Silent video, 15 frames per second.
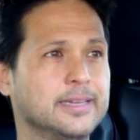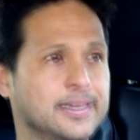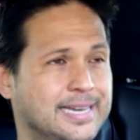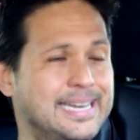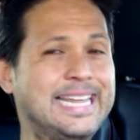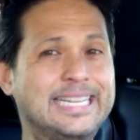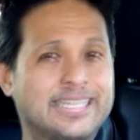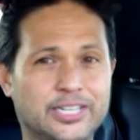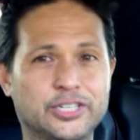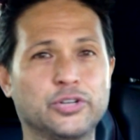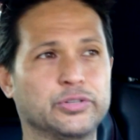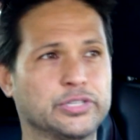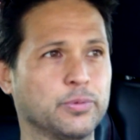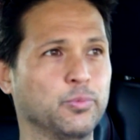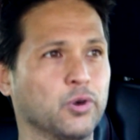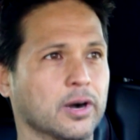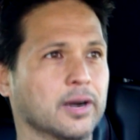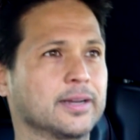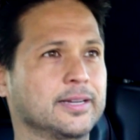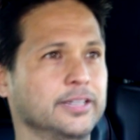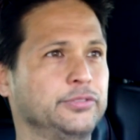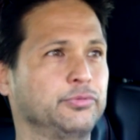You need to do some work,
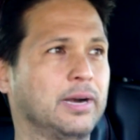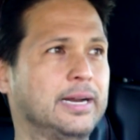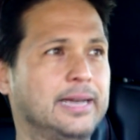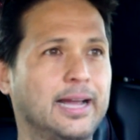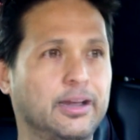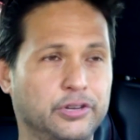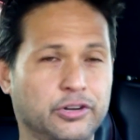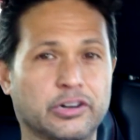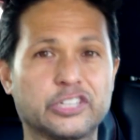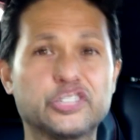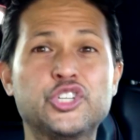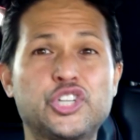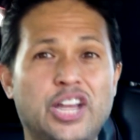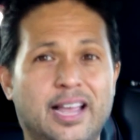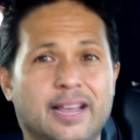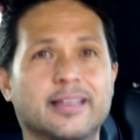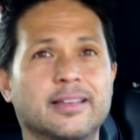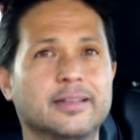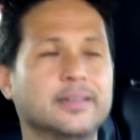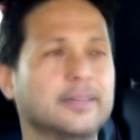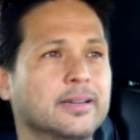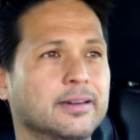because right now you're a chick,
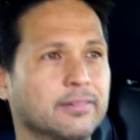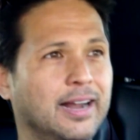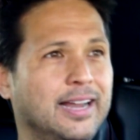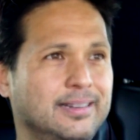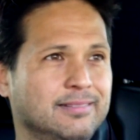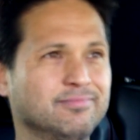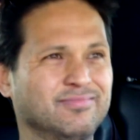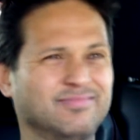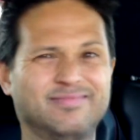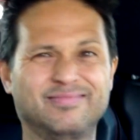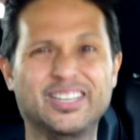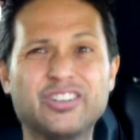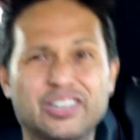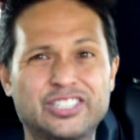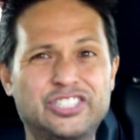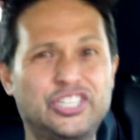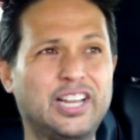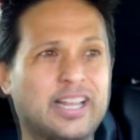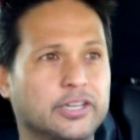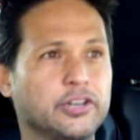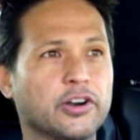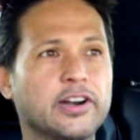right? You're a
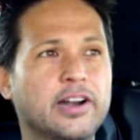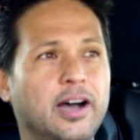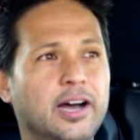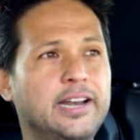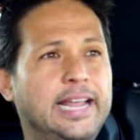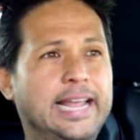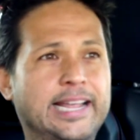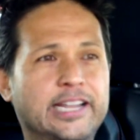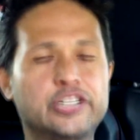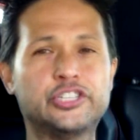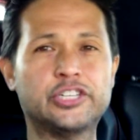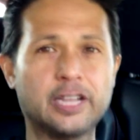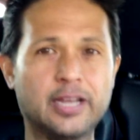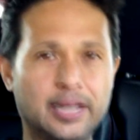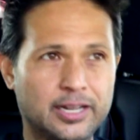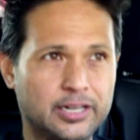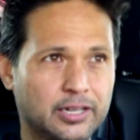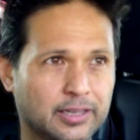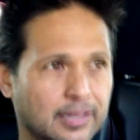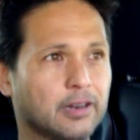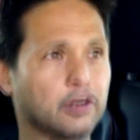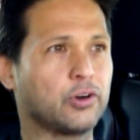chick. You're an unhinged
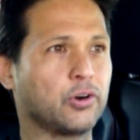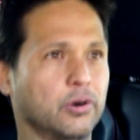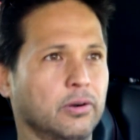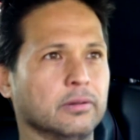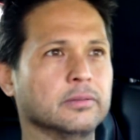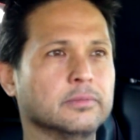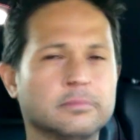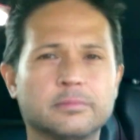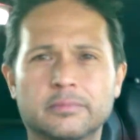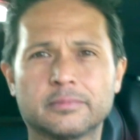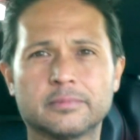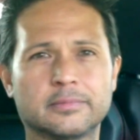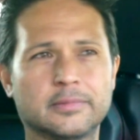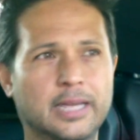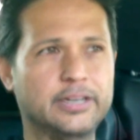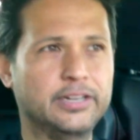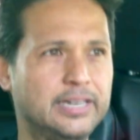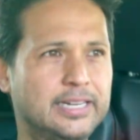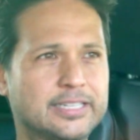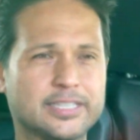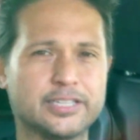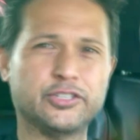little girl, and you
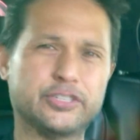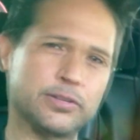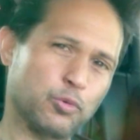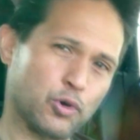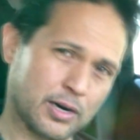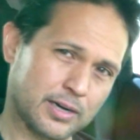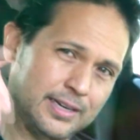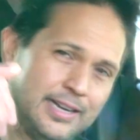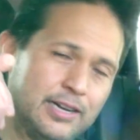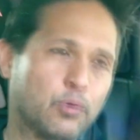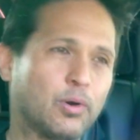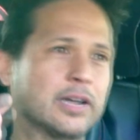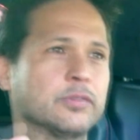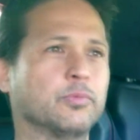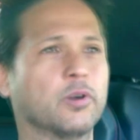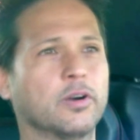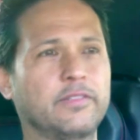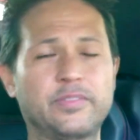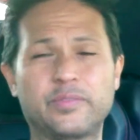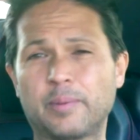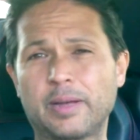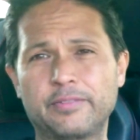need to do some work. You need to watch more of
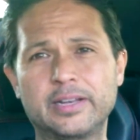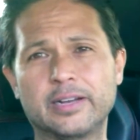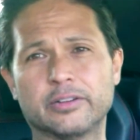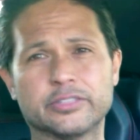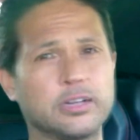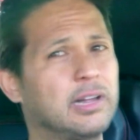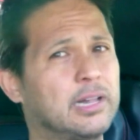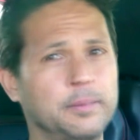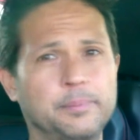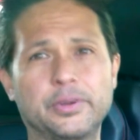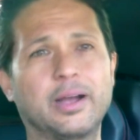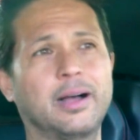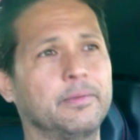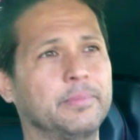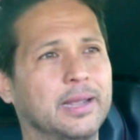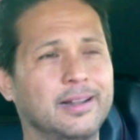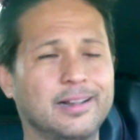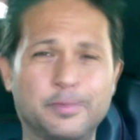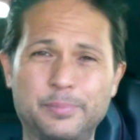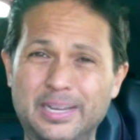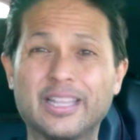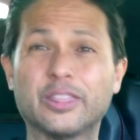my videos. I'll help you out, man. I'll
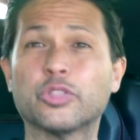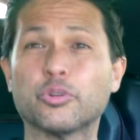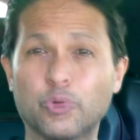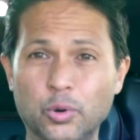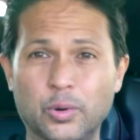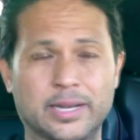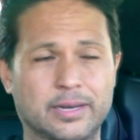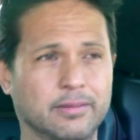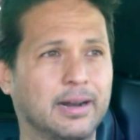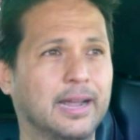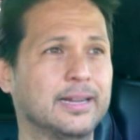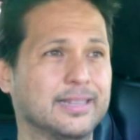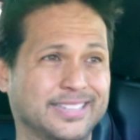help you get through it, right?